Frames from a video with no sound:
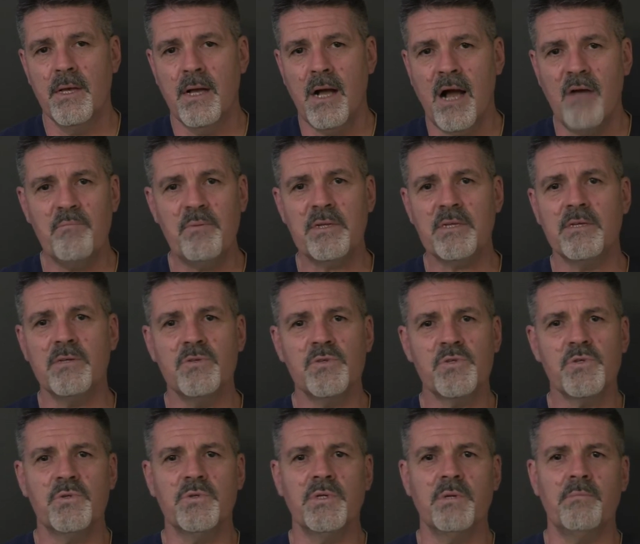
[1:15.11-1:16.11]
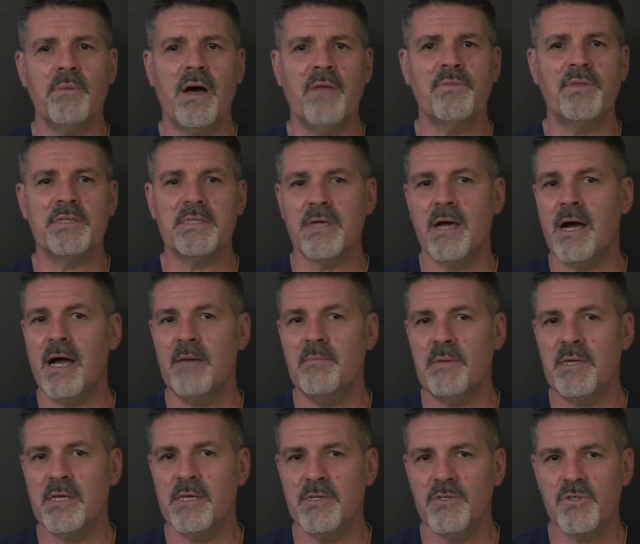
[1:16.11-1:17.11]
I've been concerned about the
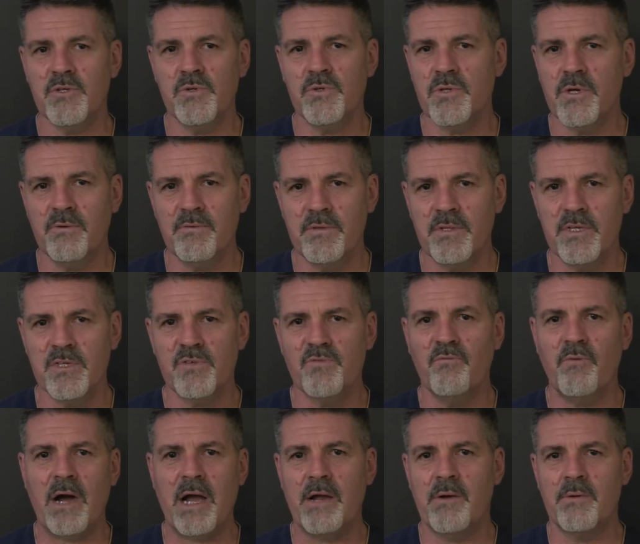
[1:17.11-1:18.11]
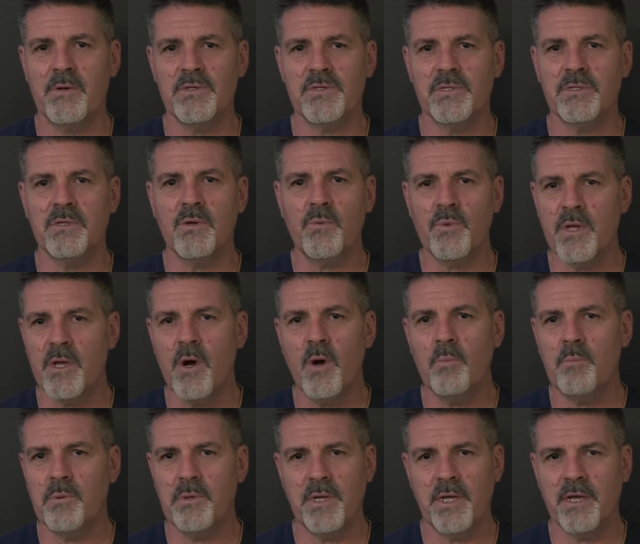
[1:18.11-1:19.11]
timing issues over this virus and the
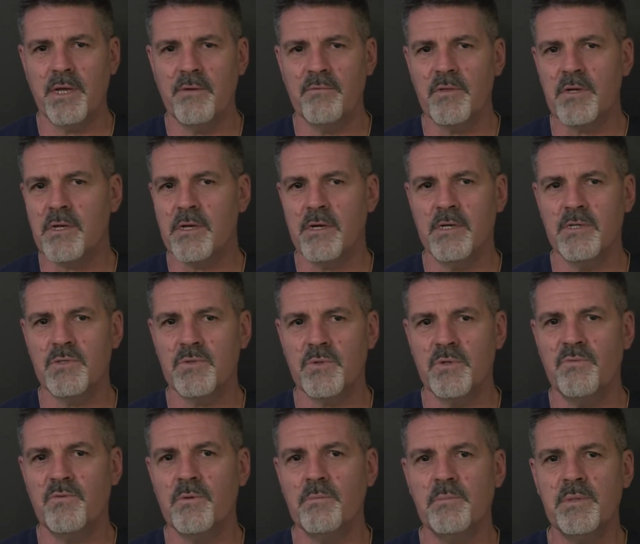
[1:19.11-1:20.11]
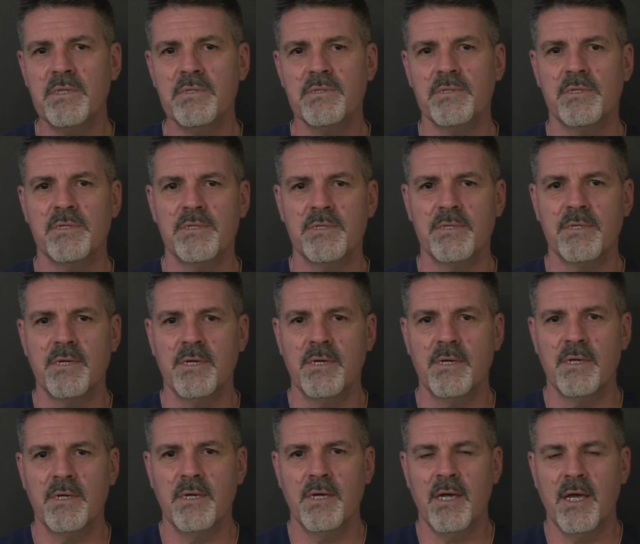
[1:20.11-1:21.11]
reopening of the country for business.
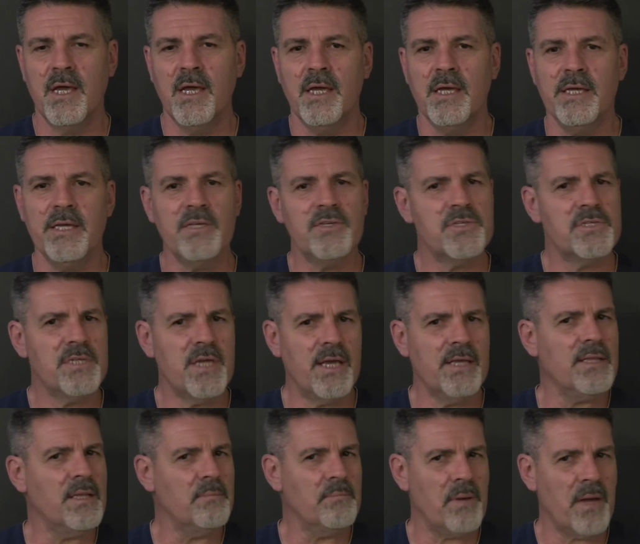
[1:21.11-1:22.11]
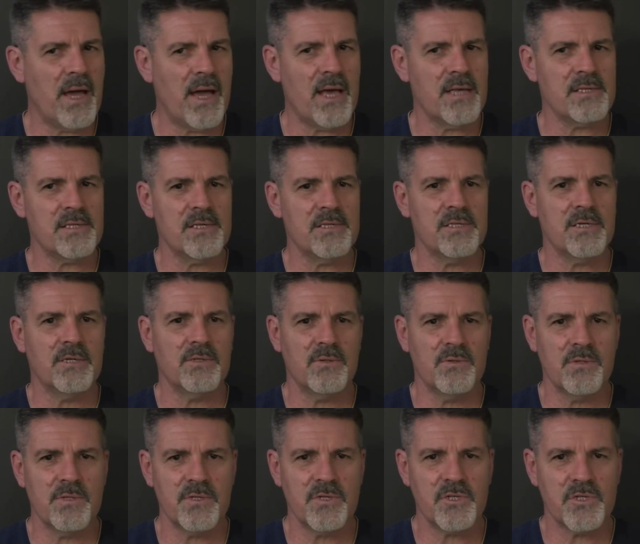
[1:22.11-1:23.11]
Each day that passes under
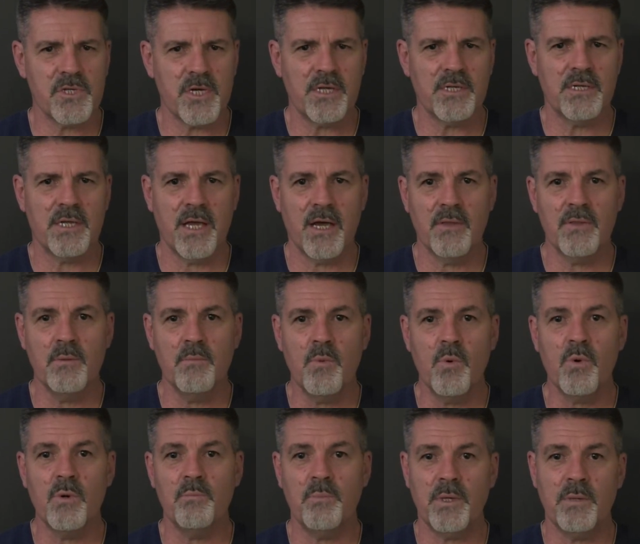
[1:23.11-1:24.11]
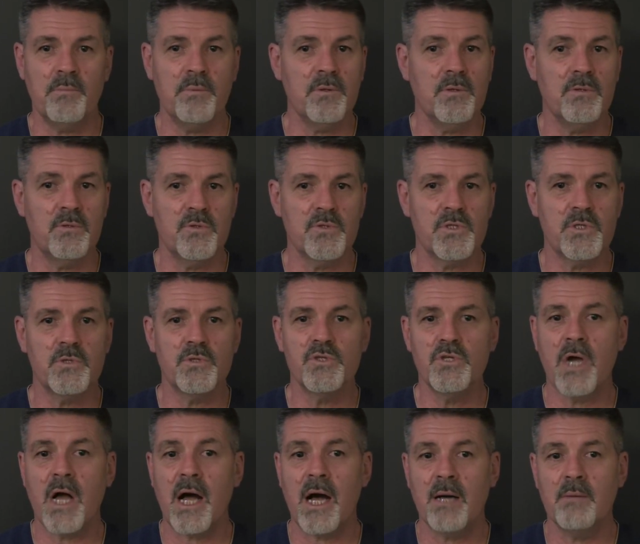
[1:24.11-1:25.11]
this shutdown, the more people lose their
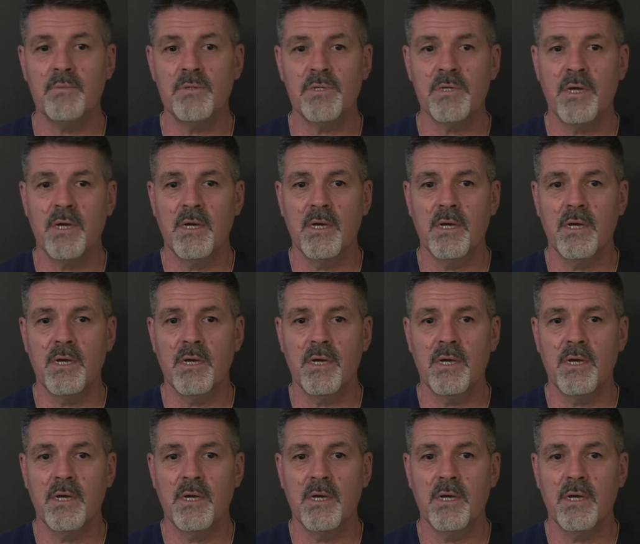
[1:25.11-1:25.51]
jobs.